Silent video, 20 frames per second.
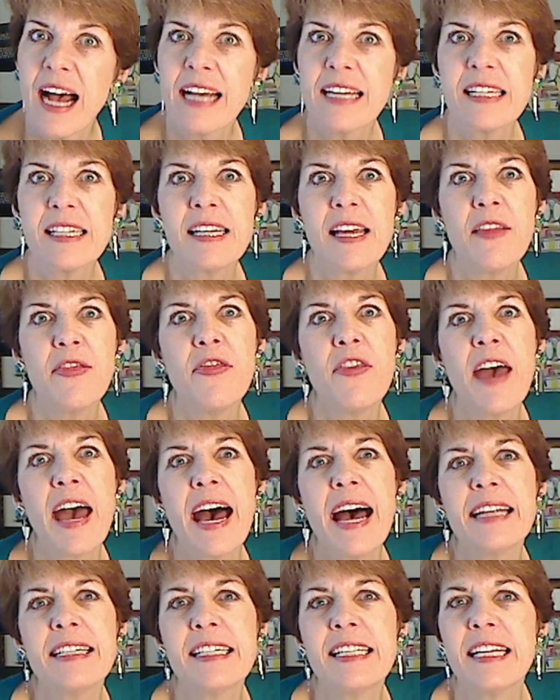I said,
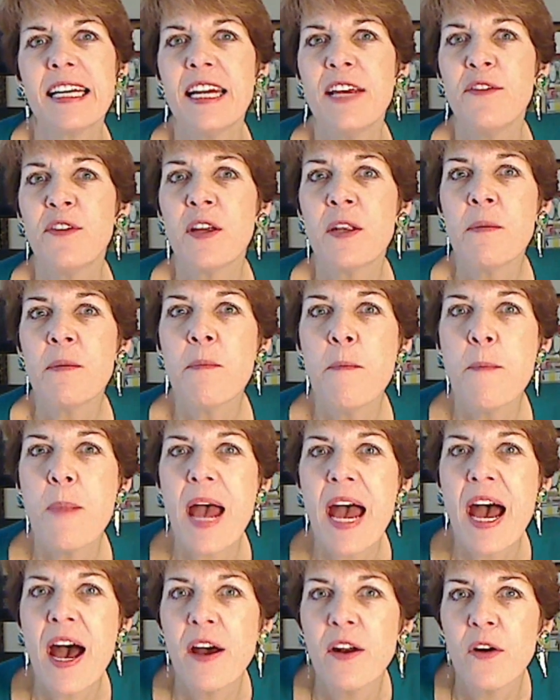that's even
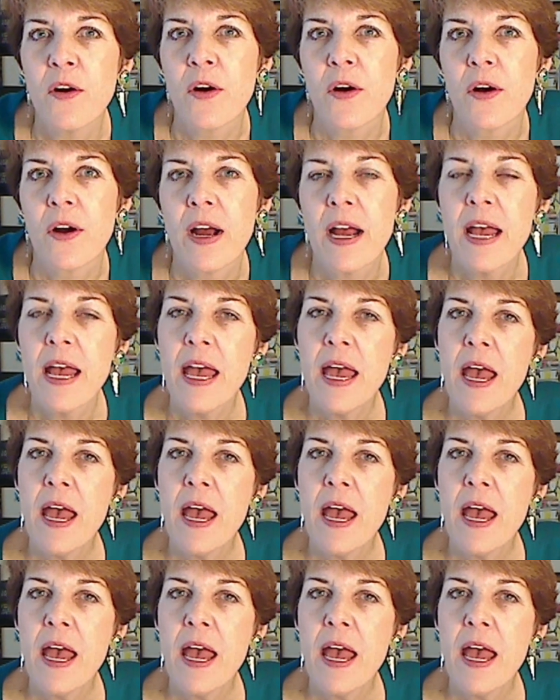better